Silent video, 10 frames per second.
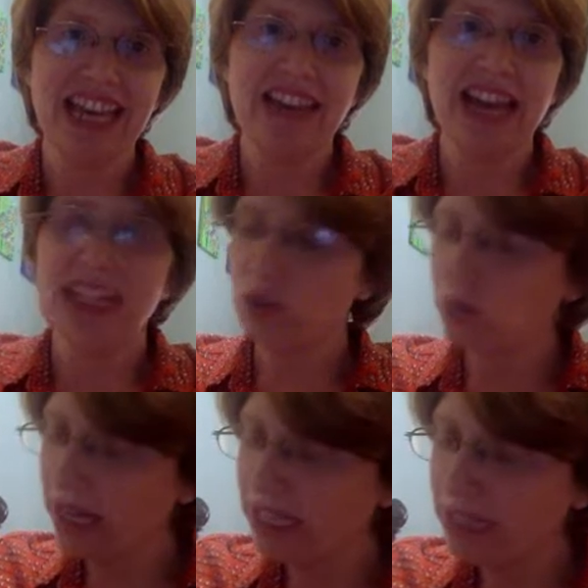That
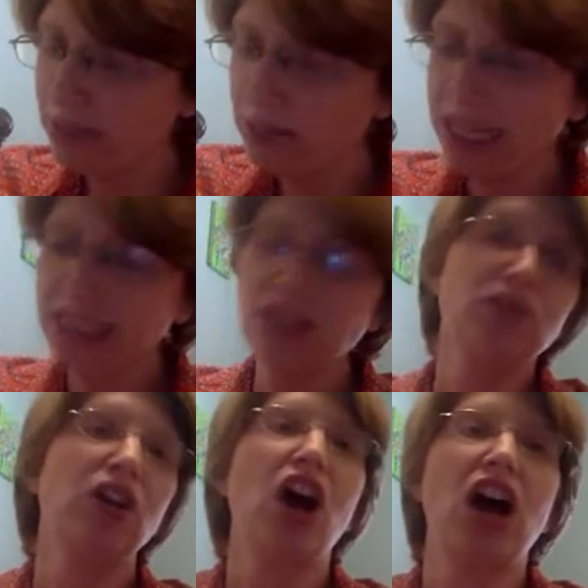dwelling place of
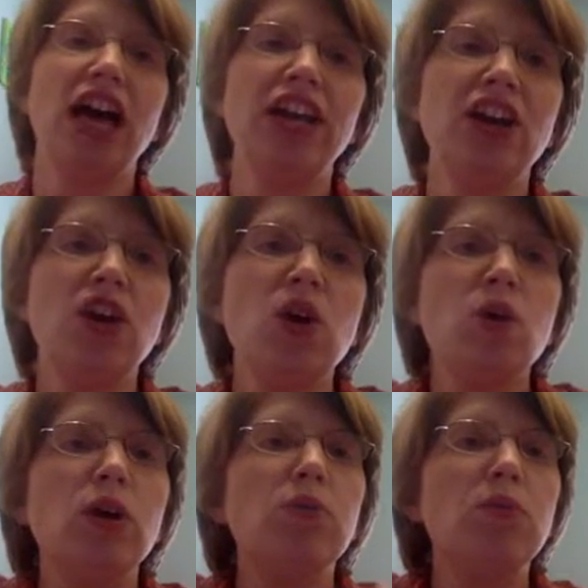God
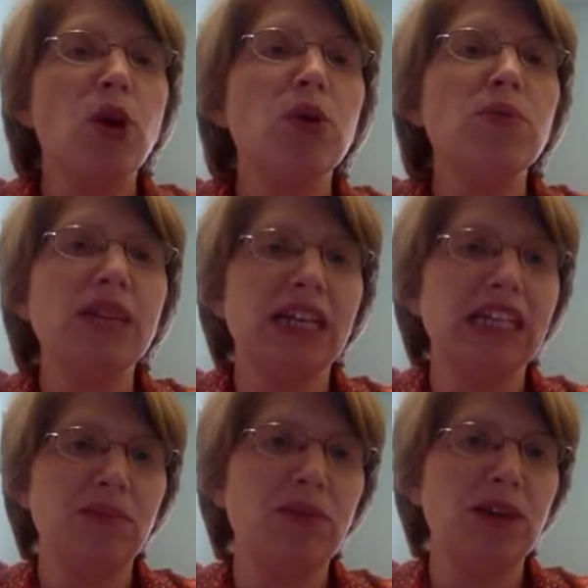will
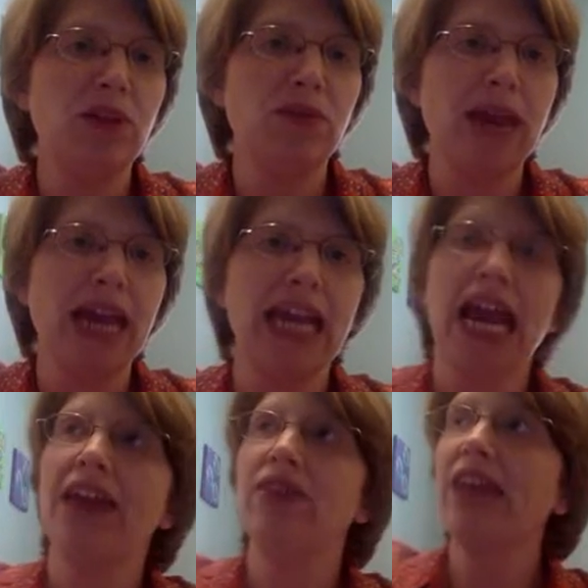permanently be with man.
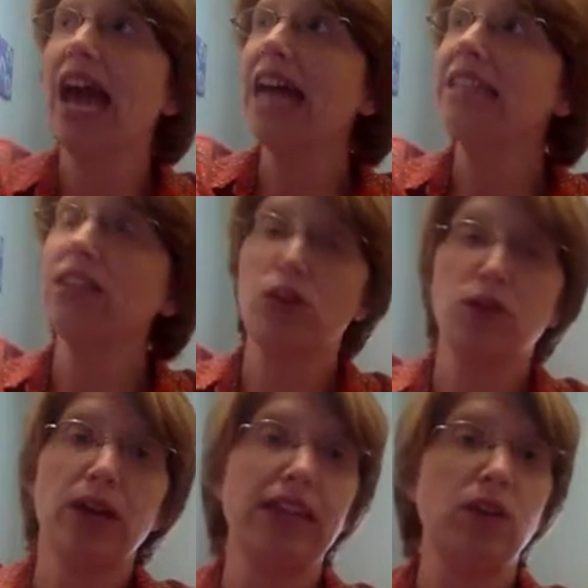And that's a
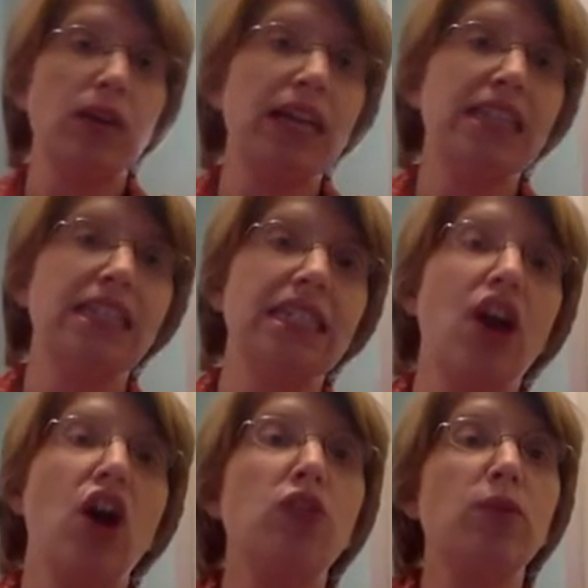thread that we can see
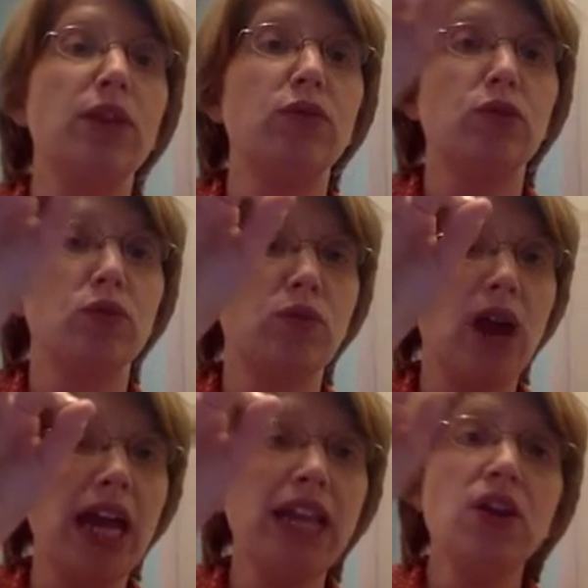all the way through,
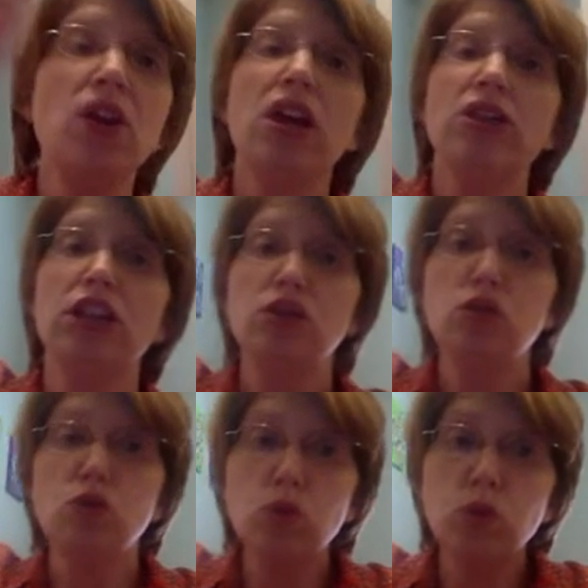right? The
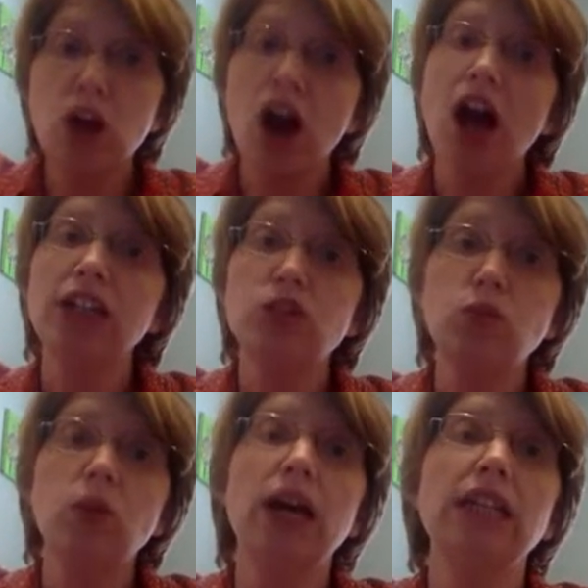God
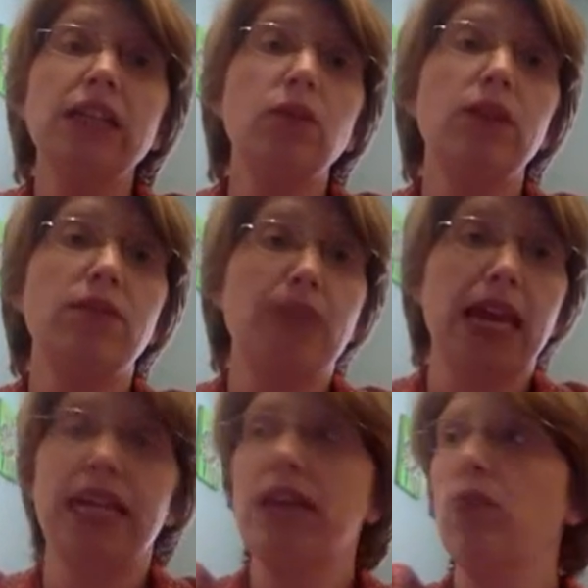dwelling with
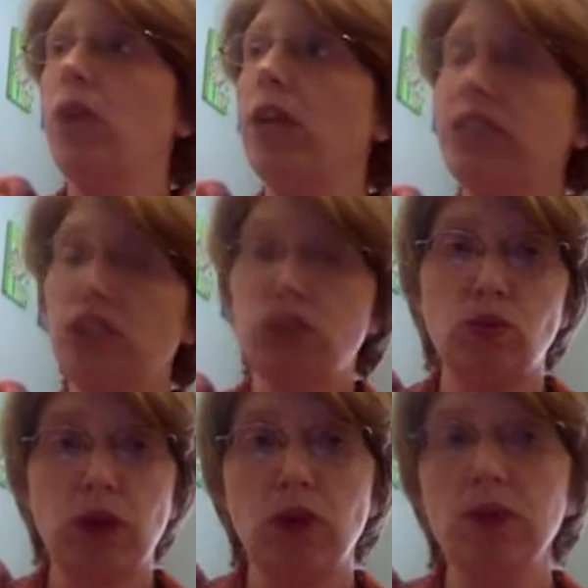man. He wanted to
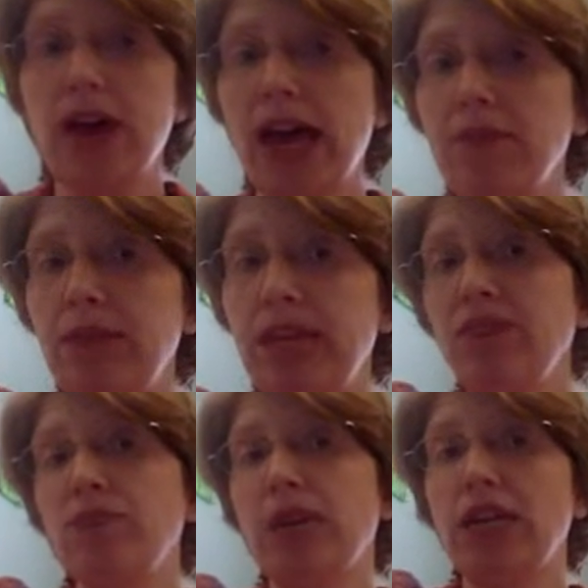dwell with Adam and Eve,
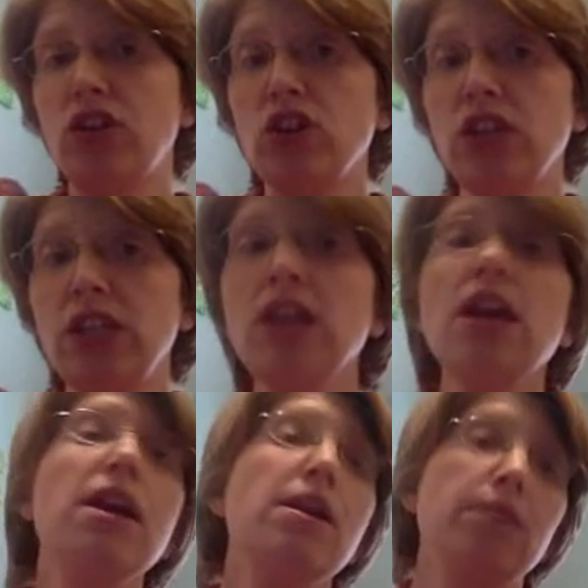but he couldn't
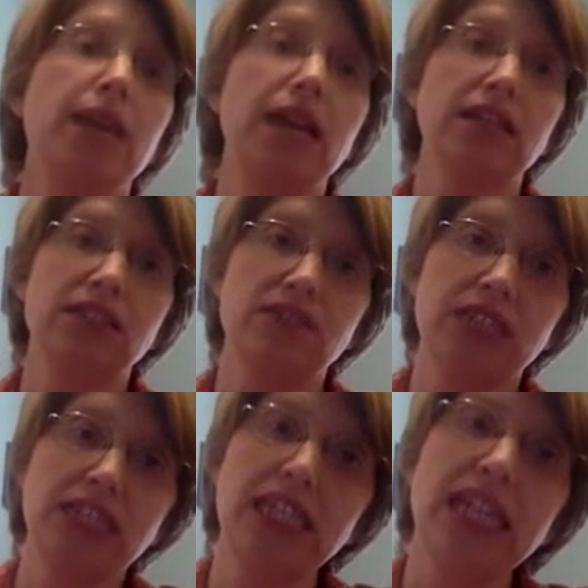because of the
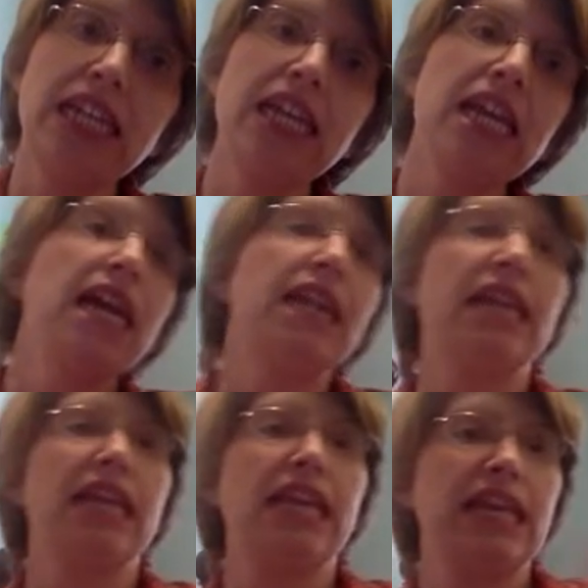sin.
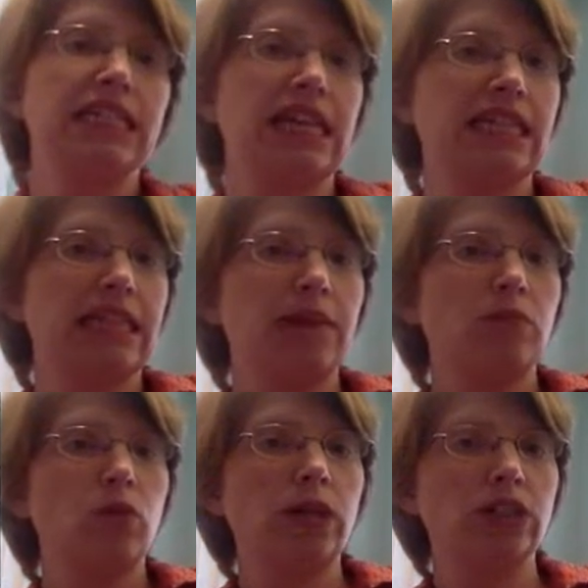Then he says, I'm
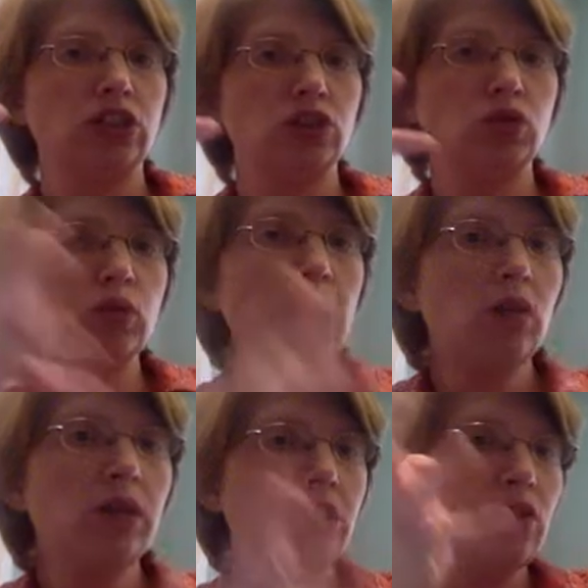going to dwell
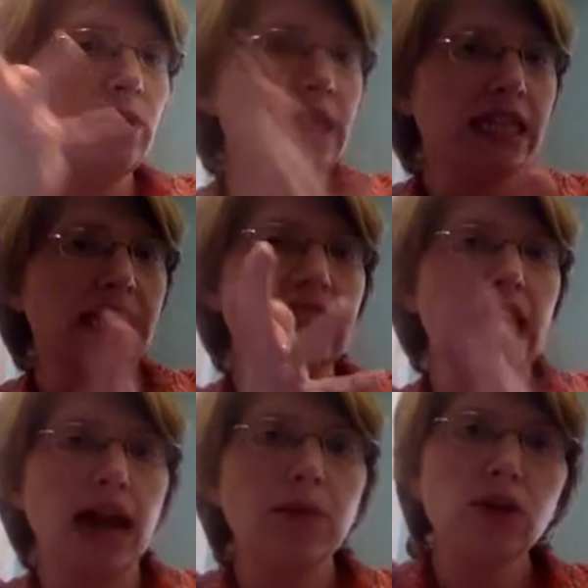with you in the
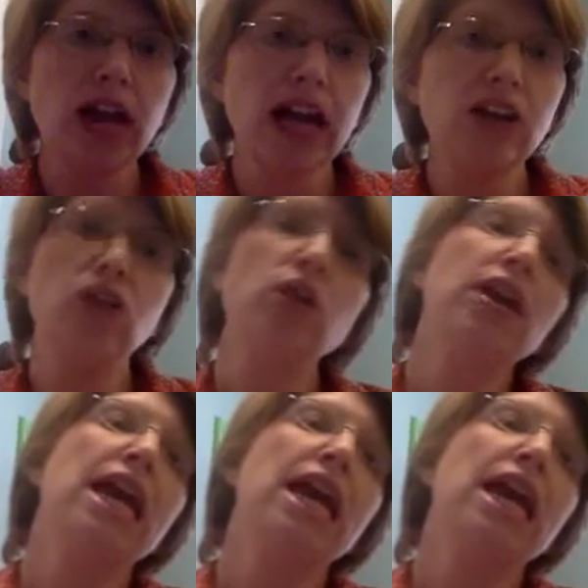tabernacle.